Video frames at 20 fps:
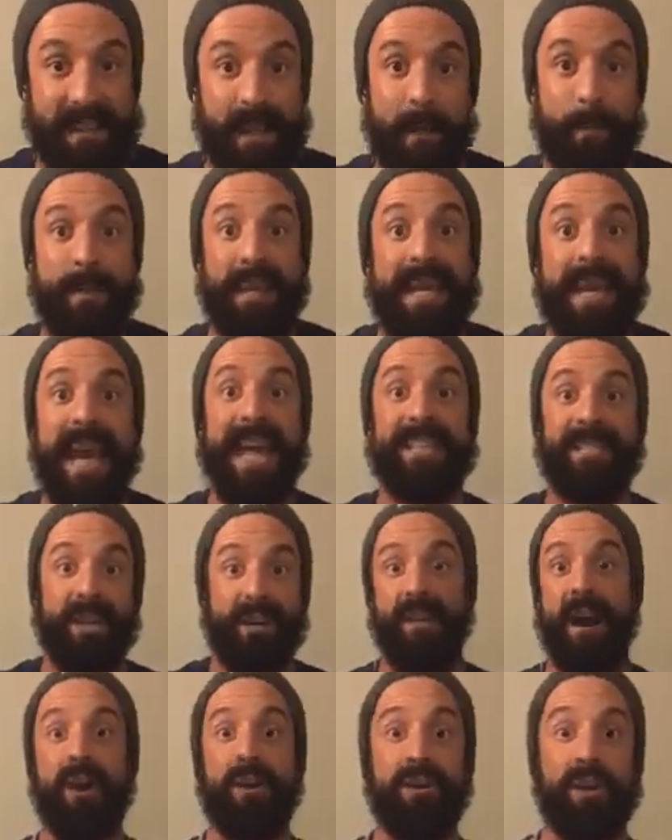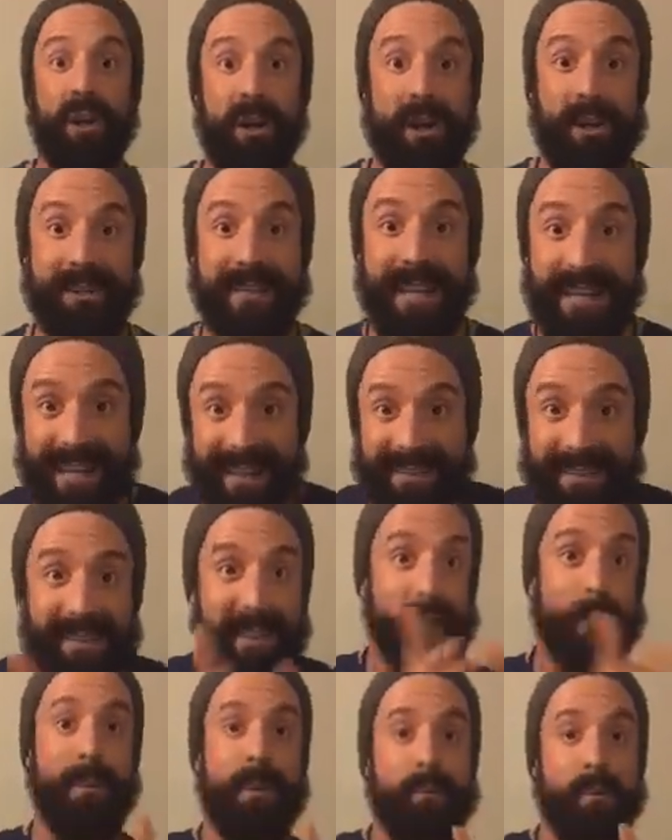The pH of our urine can get a
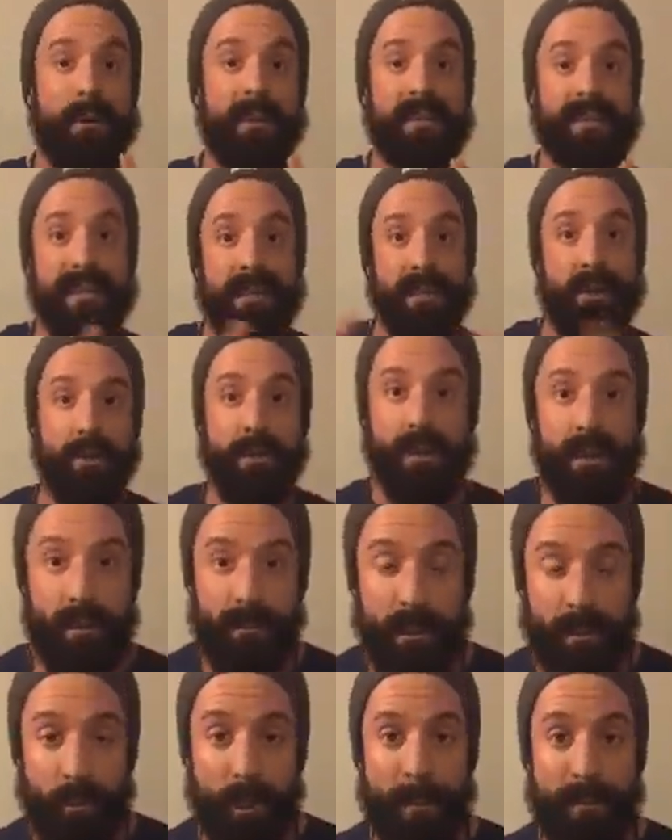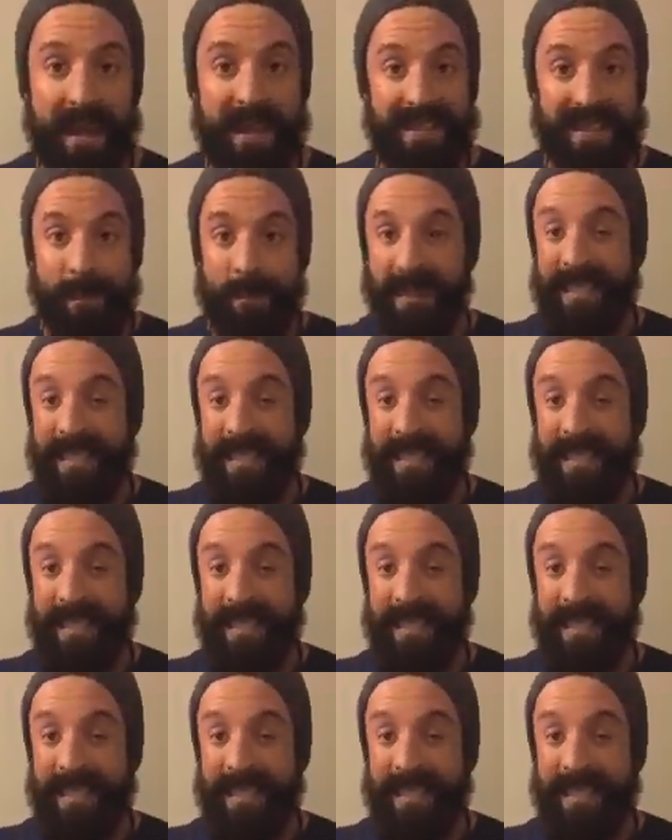little bit more acidic or a little bit more basic,